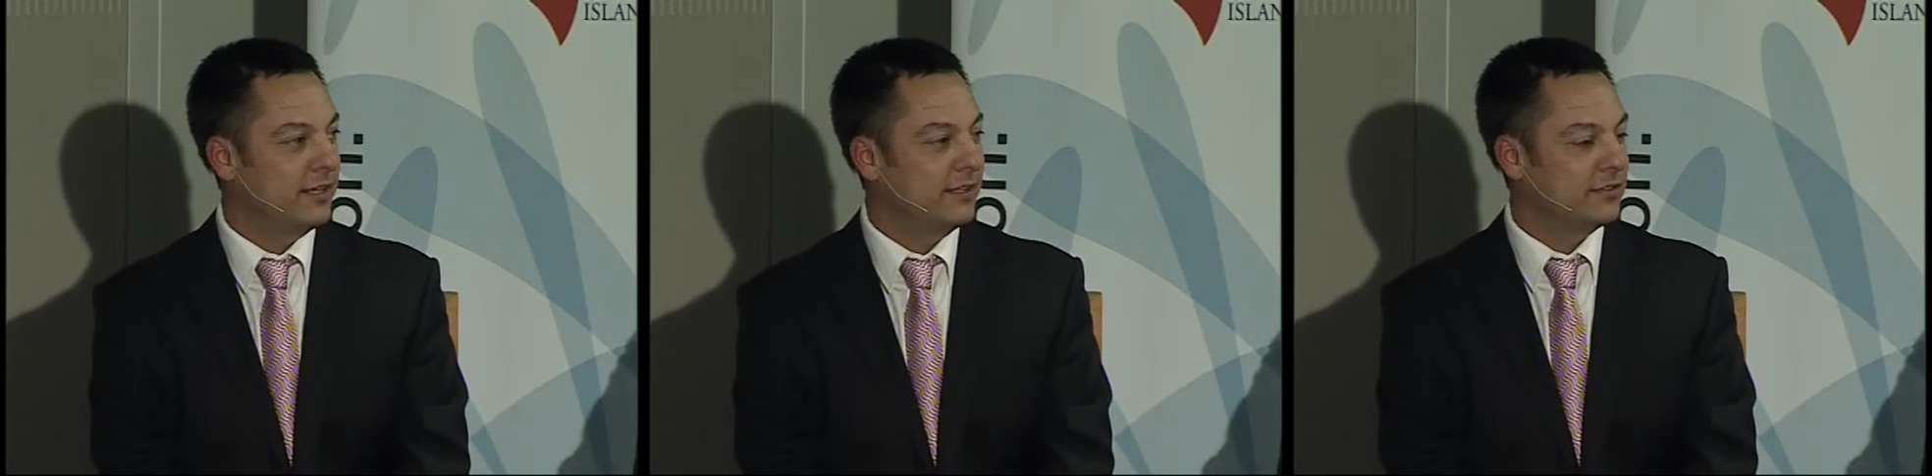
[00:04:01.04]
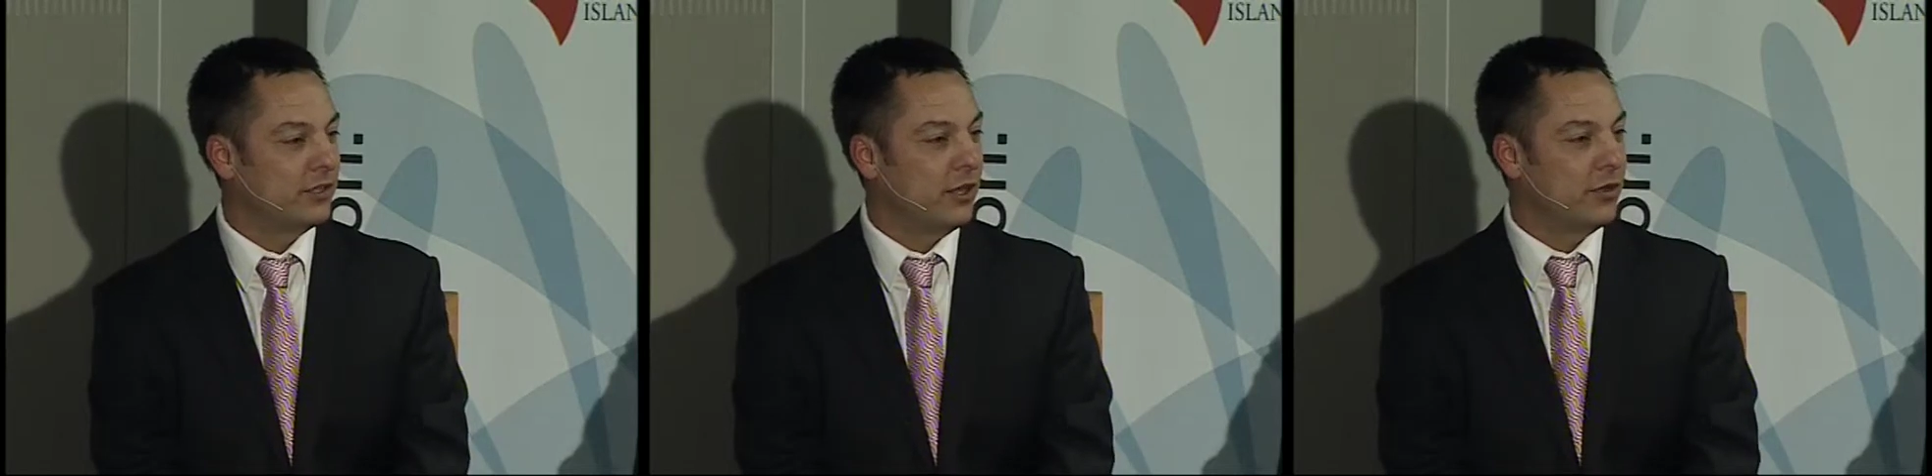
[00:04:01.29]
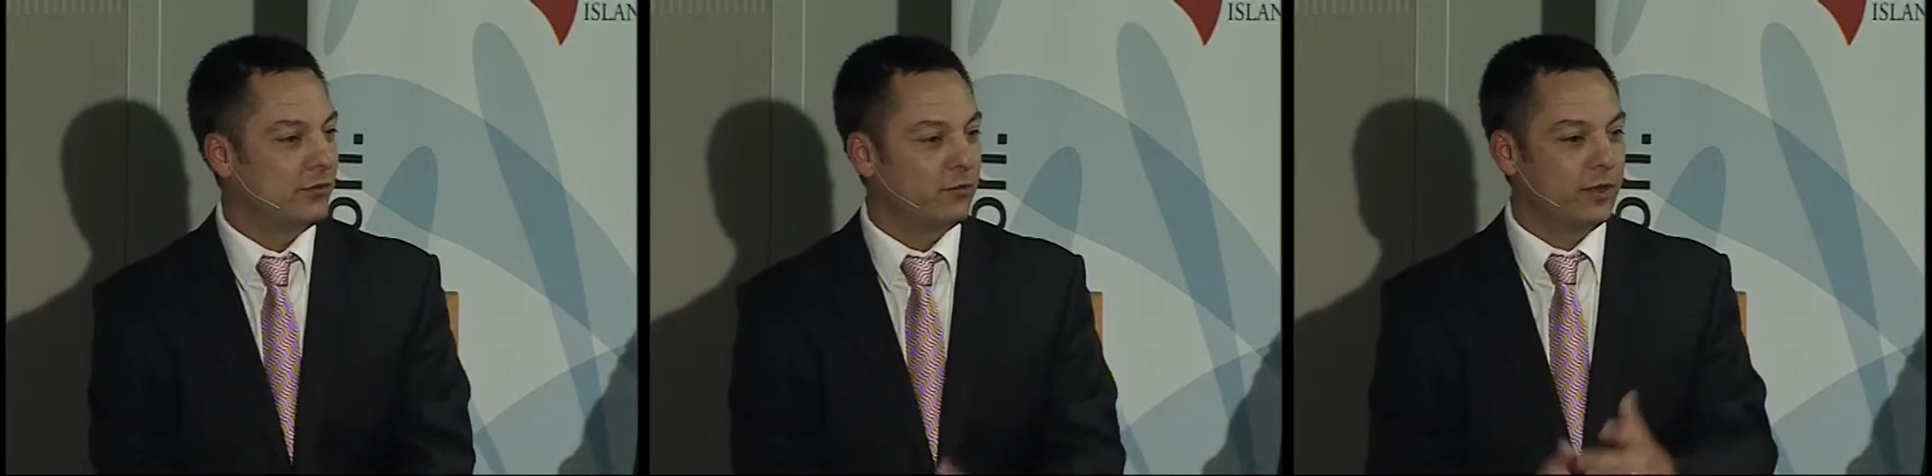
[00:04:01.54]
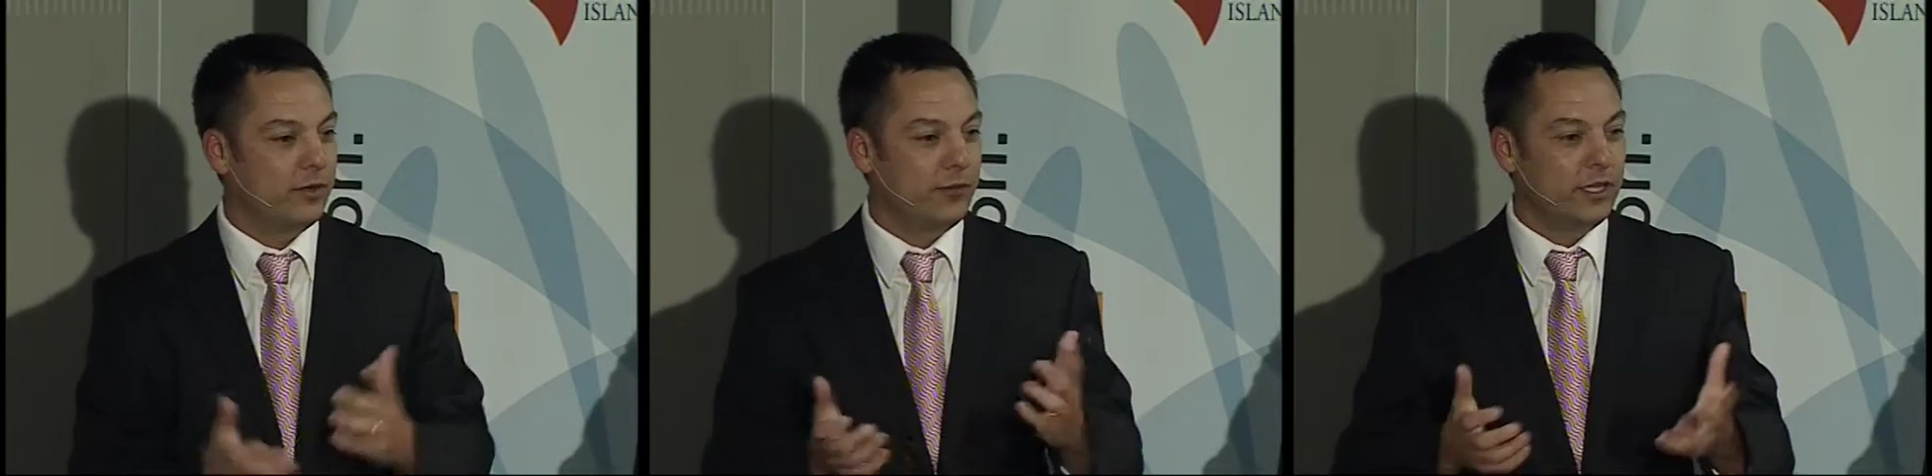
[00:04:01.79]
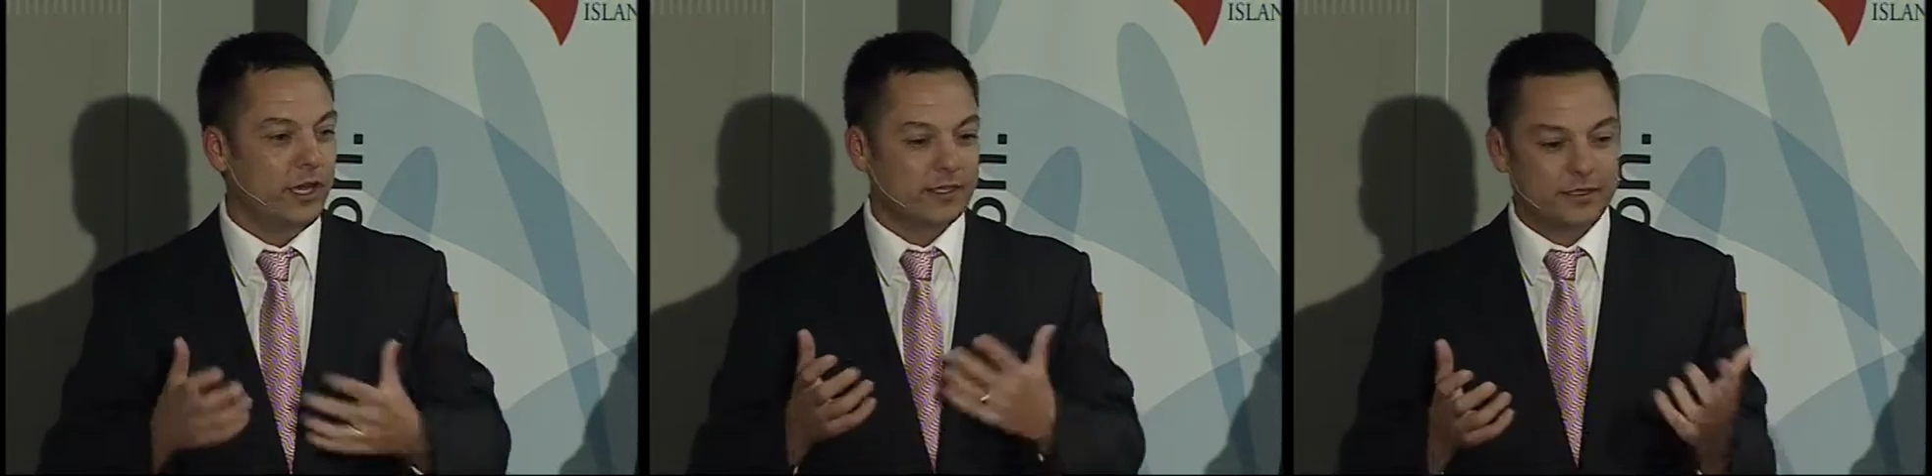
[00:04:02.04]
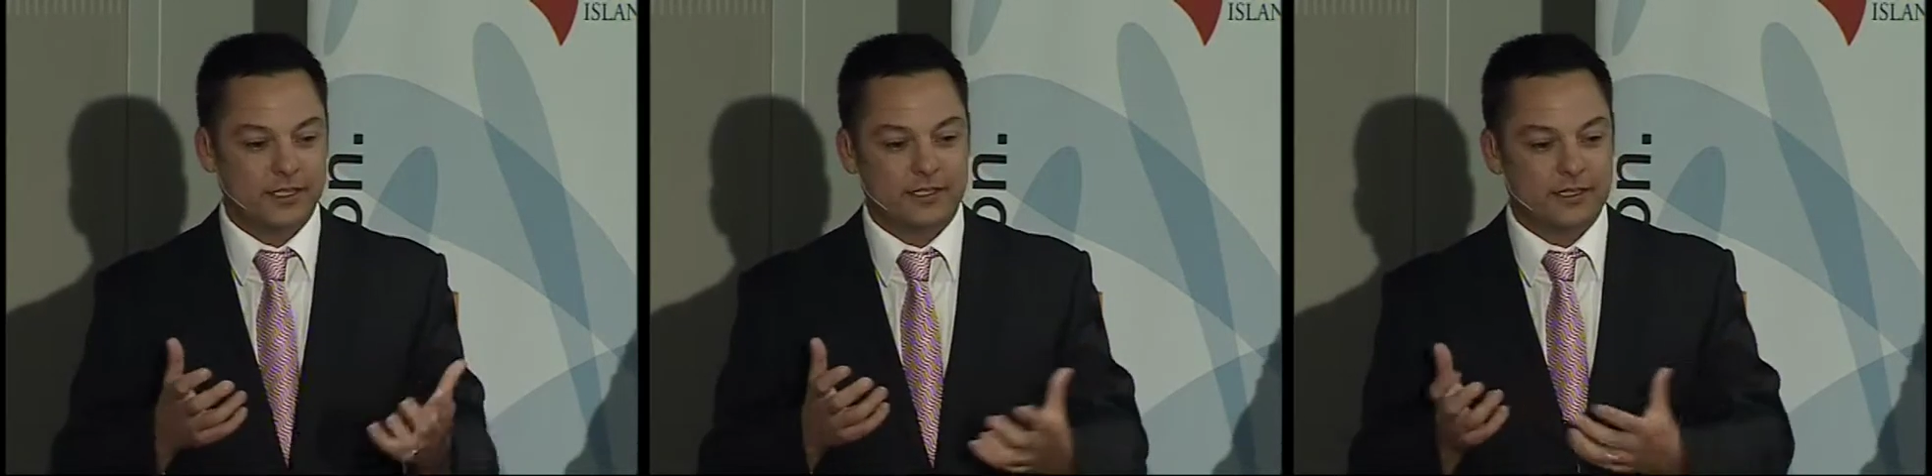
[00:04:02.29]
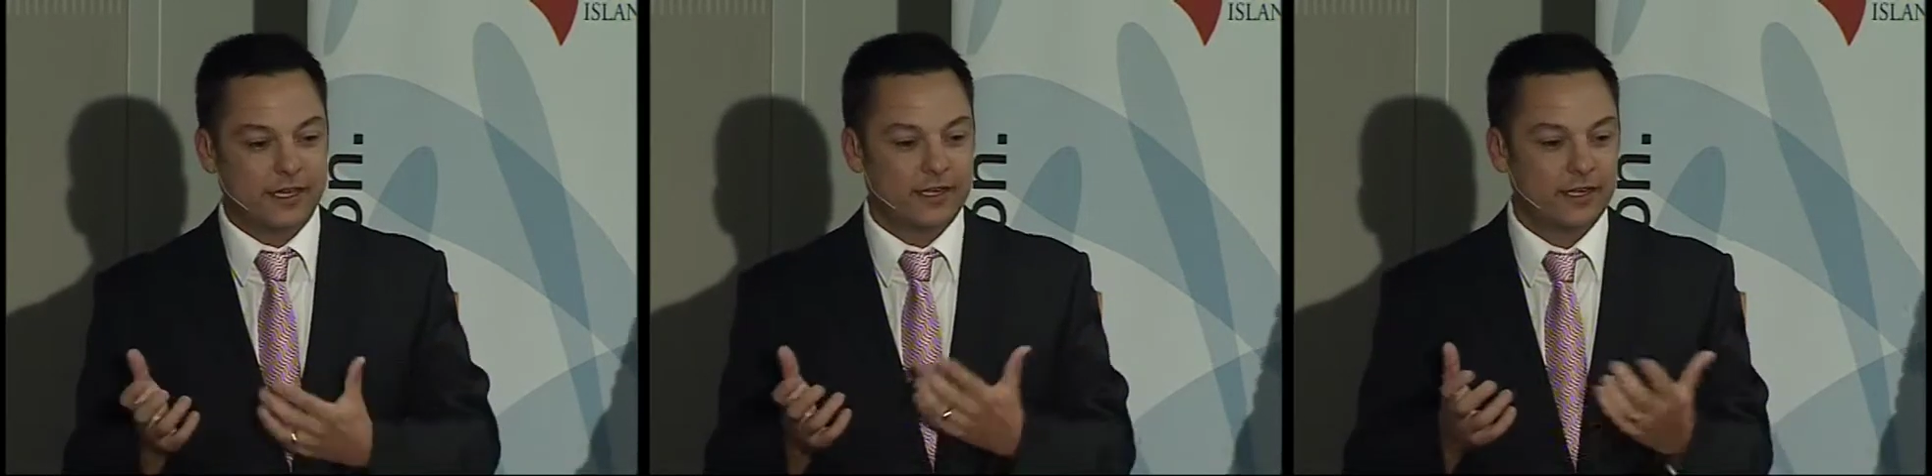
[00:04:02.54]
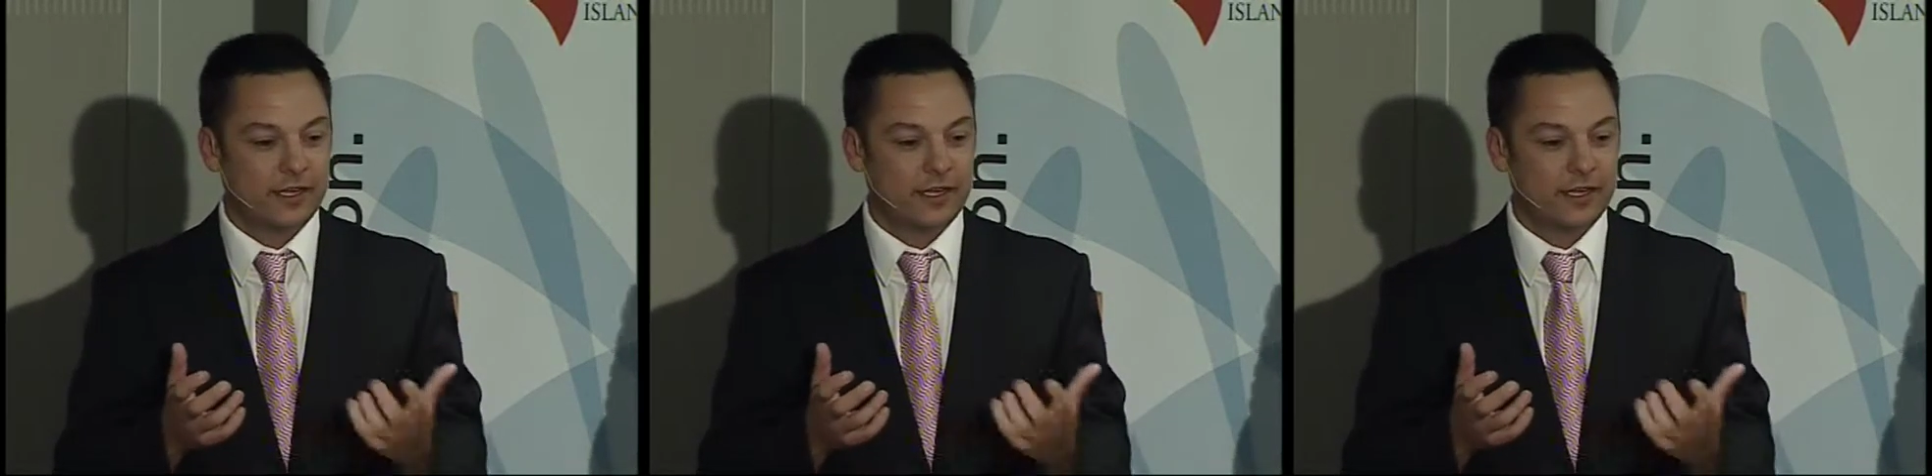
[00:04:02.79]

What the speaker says: so we like to think that